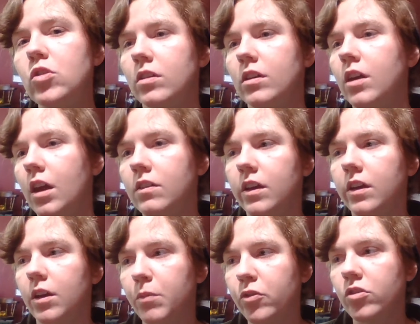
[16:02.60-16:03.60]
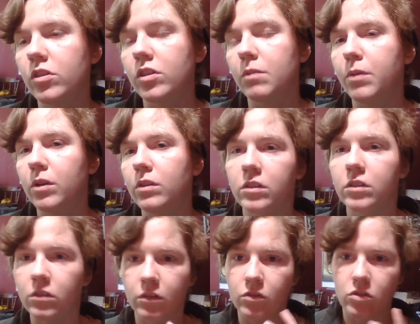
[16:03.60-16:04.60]
in case, like, an emergency, but, you
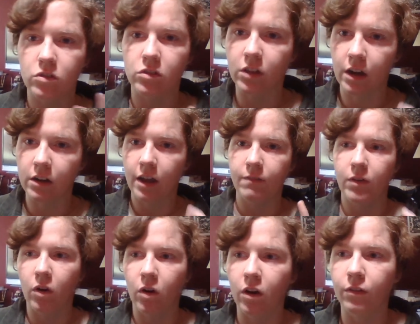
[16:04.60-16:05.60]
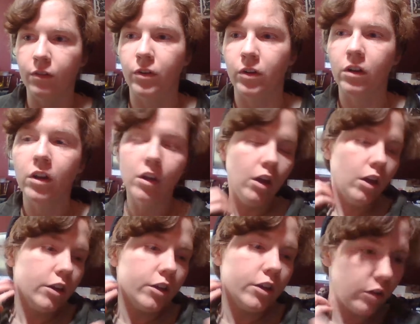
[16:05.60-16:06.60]
know, you should kind of have it off. And,
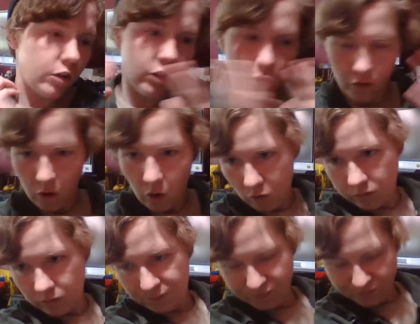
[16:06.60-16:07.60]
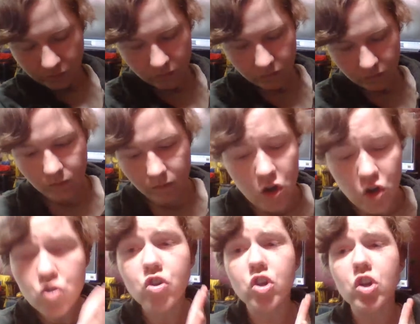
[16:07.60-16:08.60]
you know, the whole, you
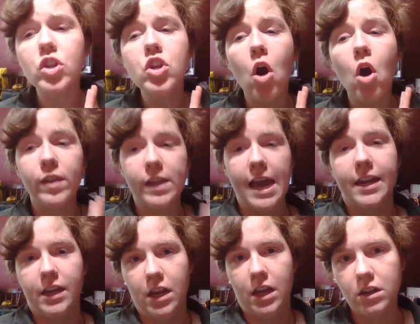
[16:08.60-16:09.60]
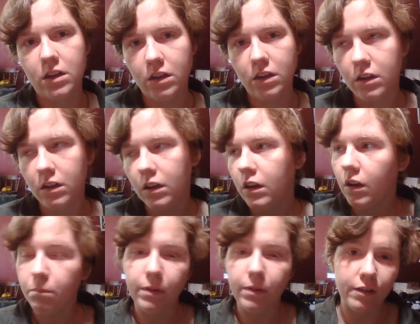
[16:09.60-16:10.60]
should know the etiquette.
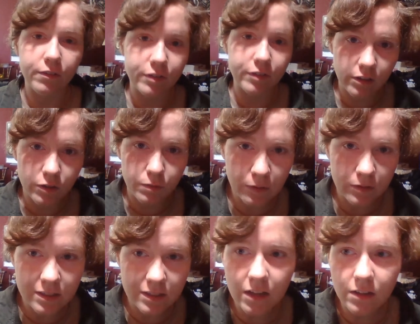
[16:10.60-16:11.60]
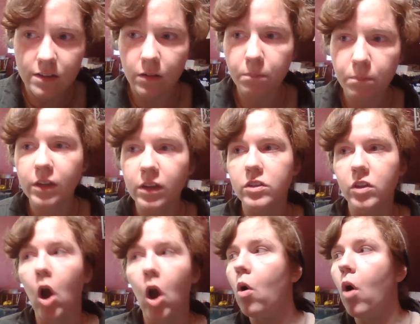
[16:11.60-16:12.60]
But obviously this person doesn't because,
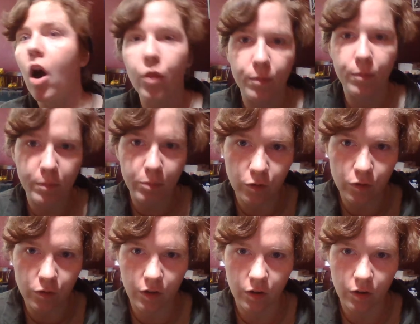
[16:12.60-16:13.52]
oh, other people do it too.